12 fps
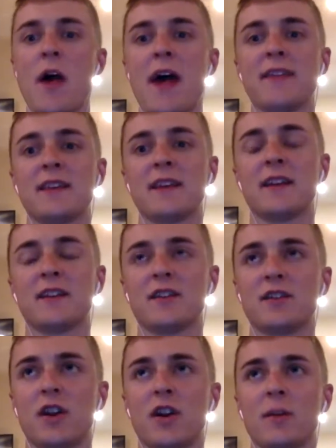At the end of
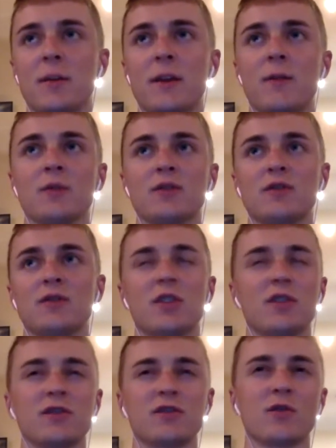the tournament, which
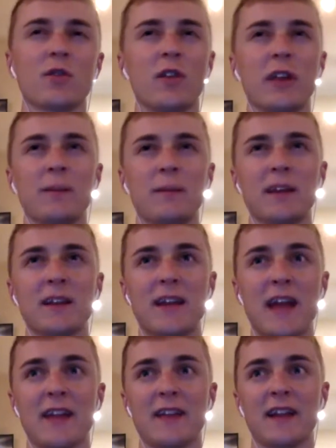are sort of like
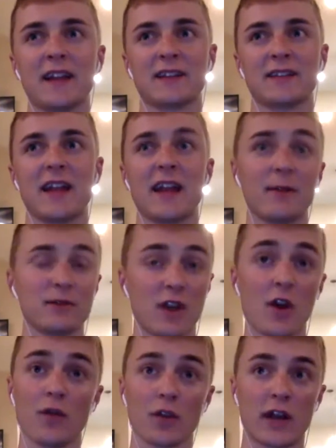midday the next day, it was
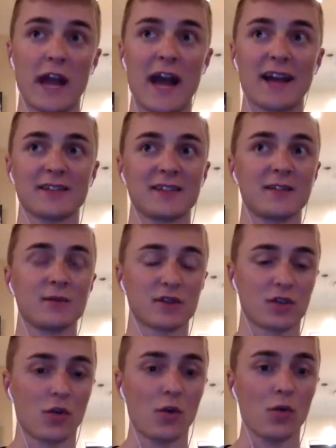overcast and it
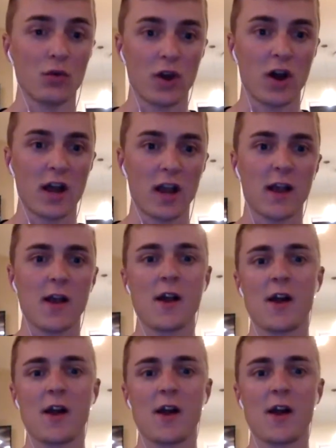was a cool night.